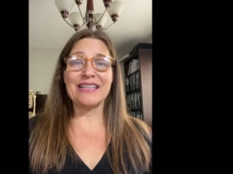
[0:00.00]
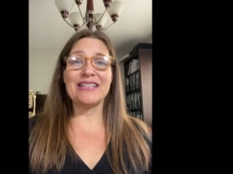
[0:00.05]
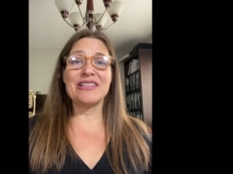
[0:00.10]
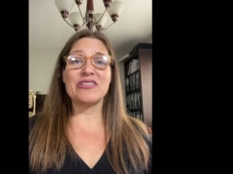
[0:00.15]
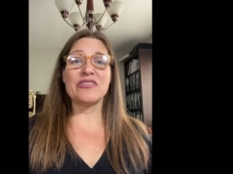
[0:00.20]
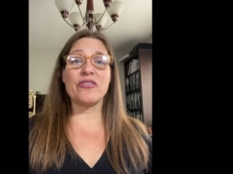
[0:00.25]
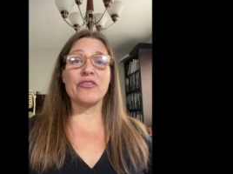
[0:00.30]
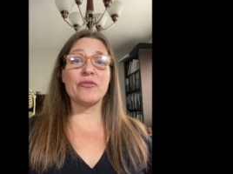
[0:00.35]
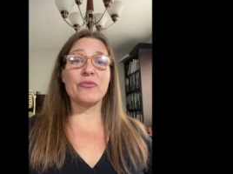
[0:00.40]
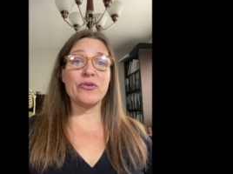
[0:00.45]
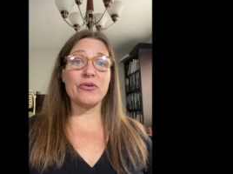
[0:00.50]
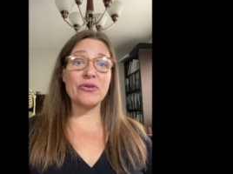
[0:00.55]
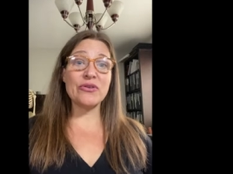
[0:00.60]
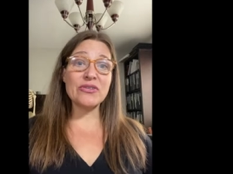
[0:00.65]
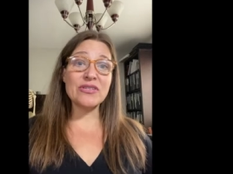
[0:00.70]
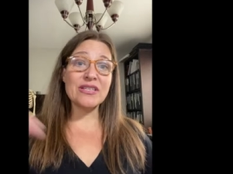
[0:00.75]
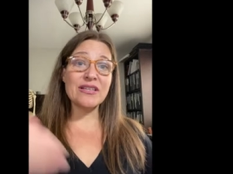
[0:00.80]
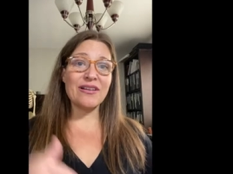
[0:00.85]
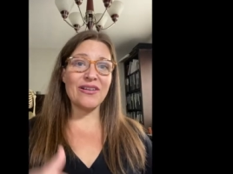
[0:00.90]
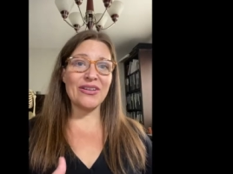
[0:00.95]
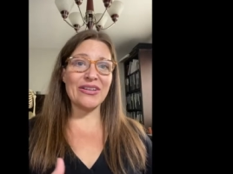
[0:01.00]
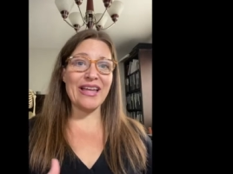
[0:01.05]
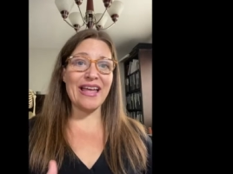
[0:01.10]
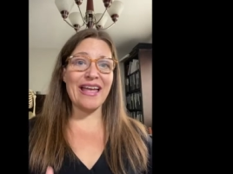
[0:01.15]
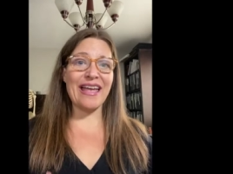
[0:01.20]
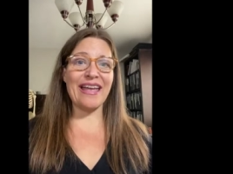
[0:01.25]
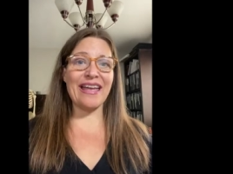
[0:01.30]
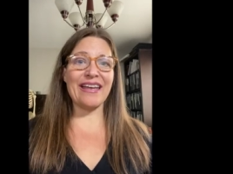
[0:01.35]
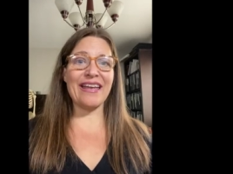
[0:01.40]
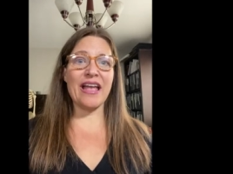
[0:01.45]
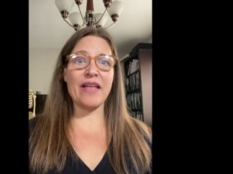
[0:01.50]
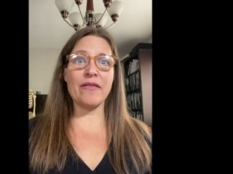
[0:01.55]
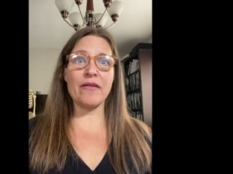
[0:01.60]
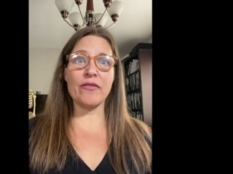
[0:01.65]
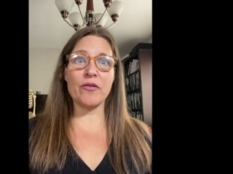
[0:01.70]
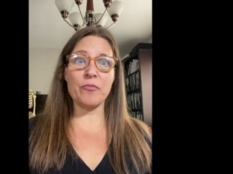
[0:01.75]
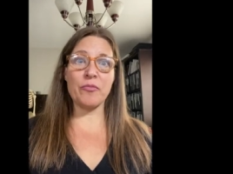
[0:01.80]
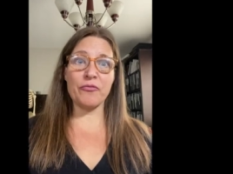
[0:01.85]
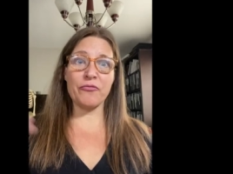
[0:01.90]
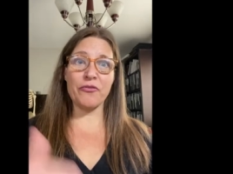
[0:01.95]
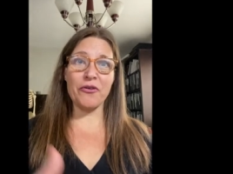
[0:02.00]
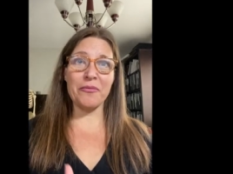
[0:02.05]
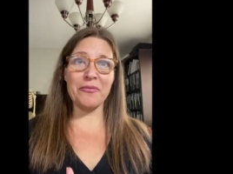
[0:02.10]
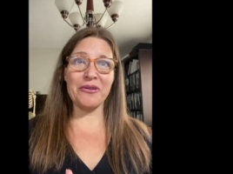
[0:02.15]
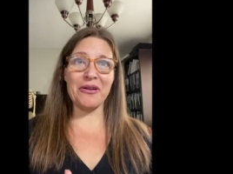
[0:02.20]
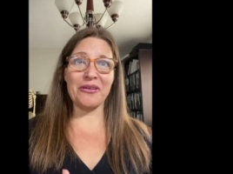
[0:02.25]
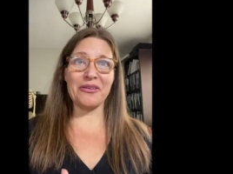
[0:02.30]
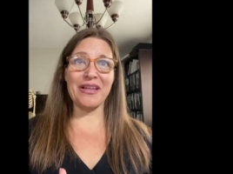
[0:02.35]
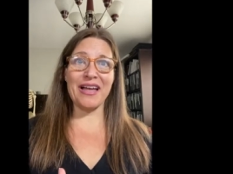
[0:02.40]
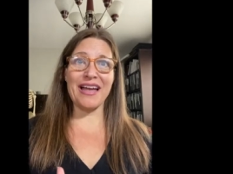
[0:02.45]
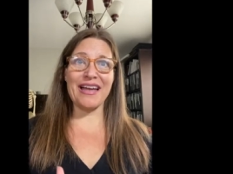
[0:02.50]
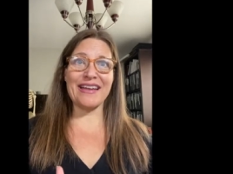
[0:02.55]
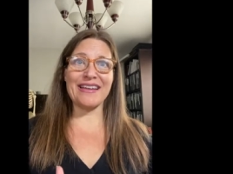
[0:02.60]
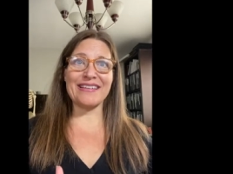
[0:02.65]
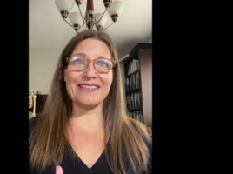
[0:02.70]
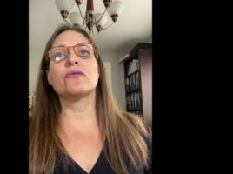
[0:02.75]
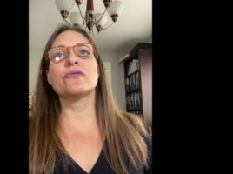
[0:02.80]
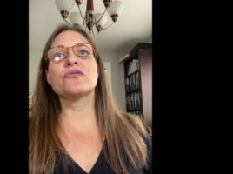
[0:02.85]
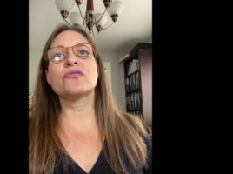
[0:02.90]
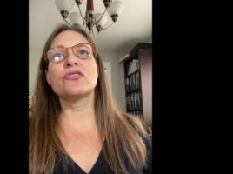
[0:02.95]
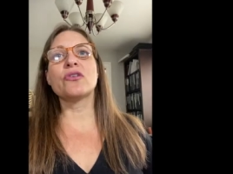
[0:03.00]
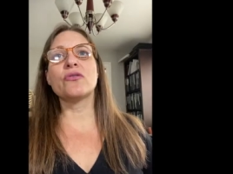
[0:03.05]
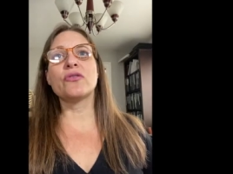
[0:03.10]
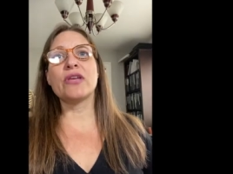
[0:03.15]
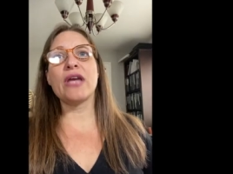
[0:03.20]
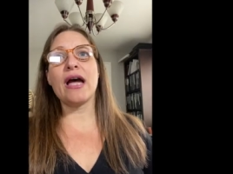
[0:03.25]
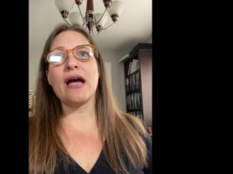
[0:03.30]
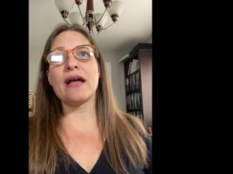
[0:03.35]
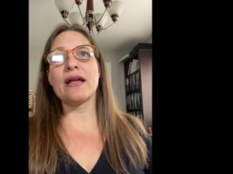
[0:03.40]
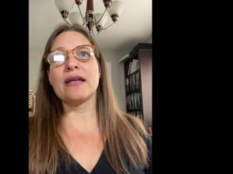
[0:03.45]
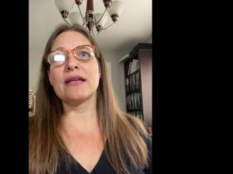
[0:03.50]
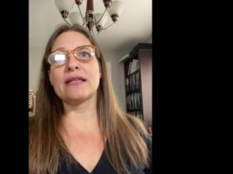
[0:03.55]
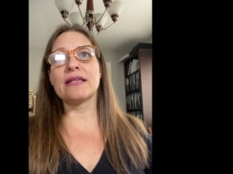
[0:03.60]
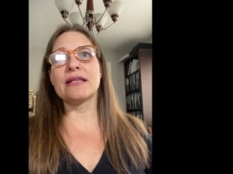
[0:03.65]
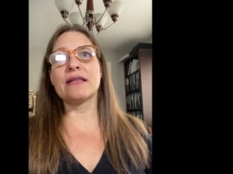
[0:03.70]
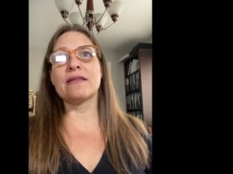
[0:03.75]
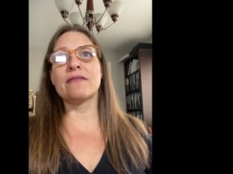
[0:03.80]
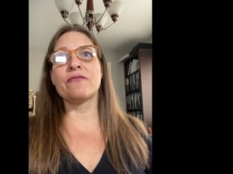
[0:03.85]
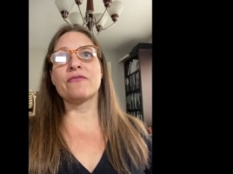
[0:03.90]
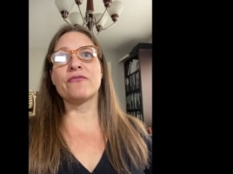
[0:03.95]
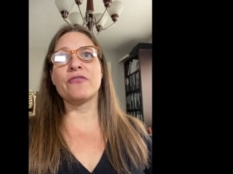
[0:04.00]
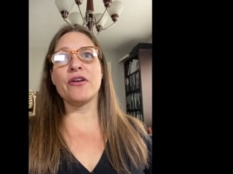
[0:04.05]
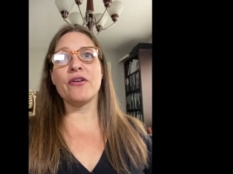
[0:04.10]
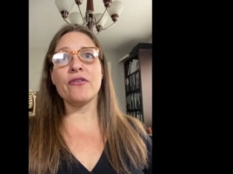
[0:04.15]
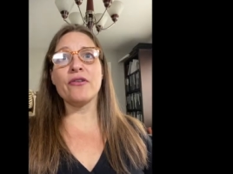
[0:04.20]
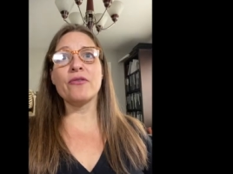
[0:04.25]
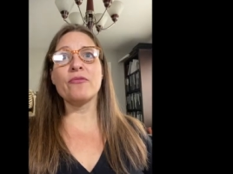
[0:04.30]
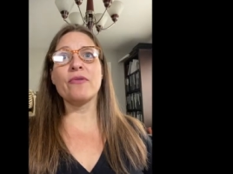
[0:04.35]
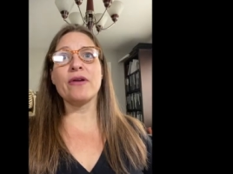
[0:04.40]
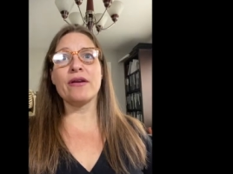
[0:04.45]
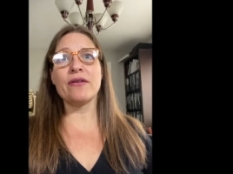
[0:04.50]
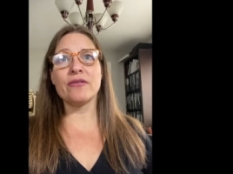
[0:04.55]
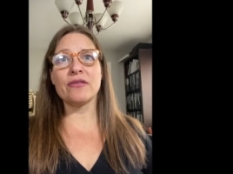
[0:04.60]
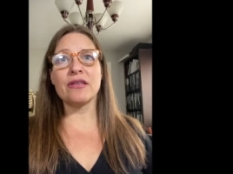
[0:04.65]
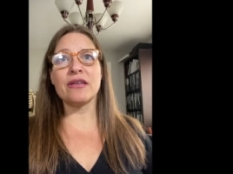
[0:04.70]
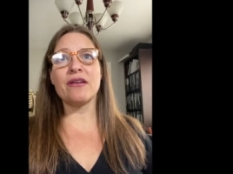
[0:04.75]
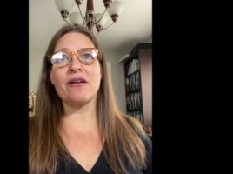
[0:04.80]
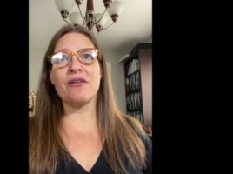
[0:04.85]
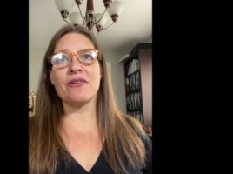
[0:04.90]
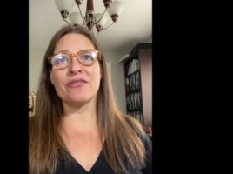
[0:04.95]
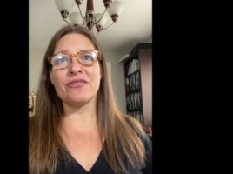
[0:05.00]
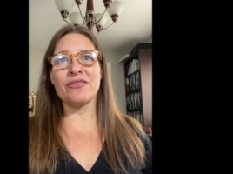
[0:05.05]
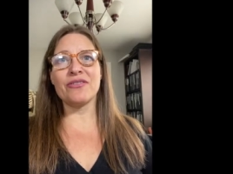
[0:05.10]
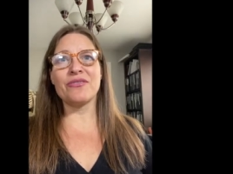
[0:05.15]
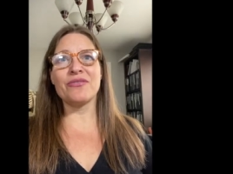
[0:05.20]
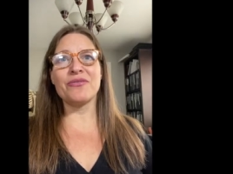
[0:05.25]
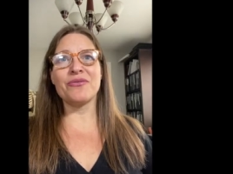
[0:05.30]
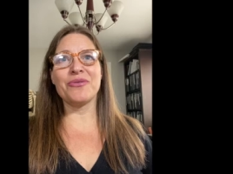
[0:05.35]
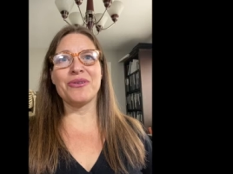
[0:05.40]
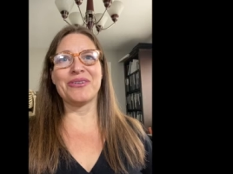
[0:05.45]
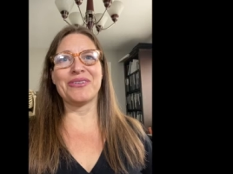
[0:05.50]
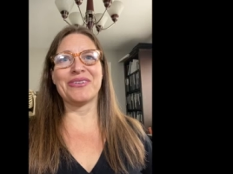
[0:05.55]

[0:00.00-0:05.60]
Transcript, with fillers: So they're rehearsing all day and then they're performing all night. So yeah, it, very rarely are you